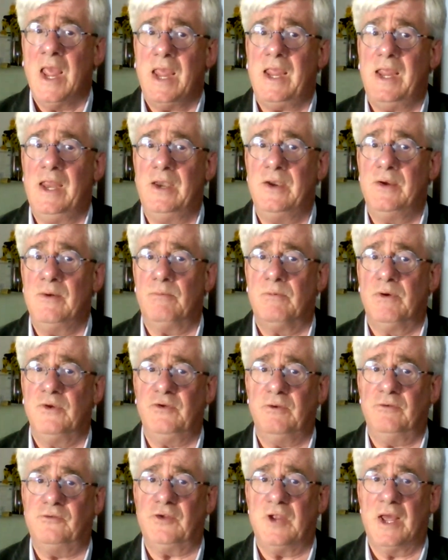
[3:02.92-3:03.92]
in
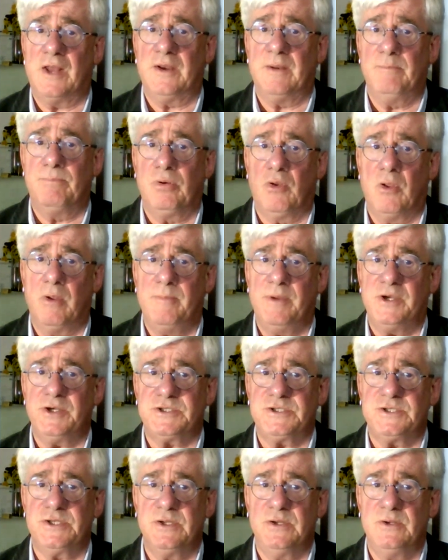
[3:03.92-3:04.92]
reducing unemployment
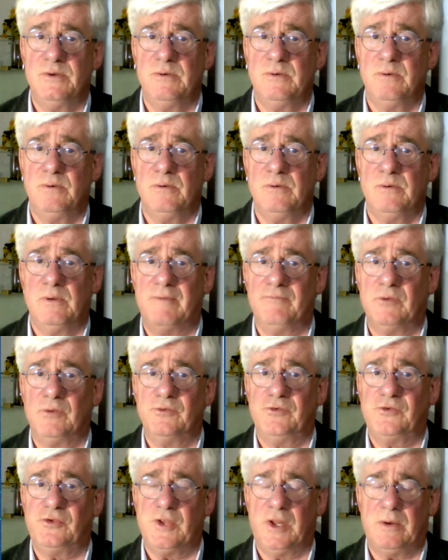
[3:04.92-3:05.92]
to
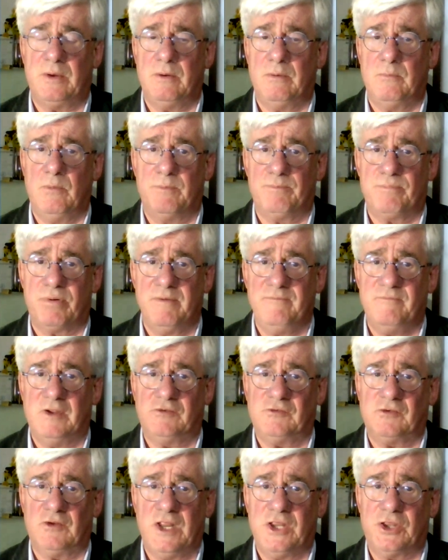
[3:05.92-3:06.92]
levels that were
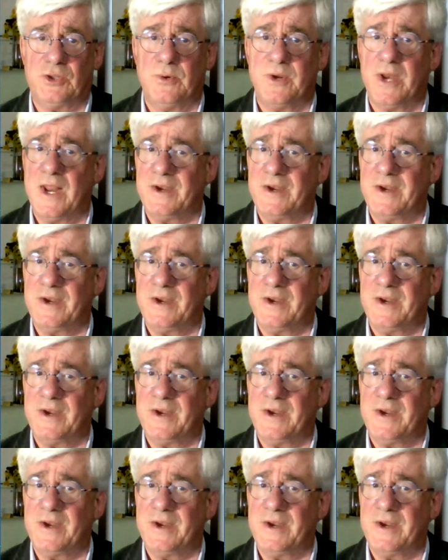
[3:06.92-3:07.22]
previously thought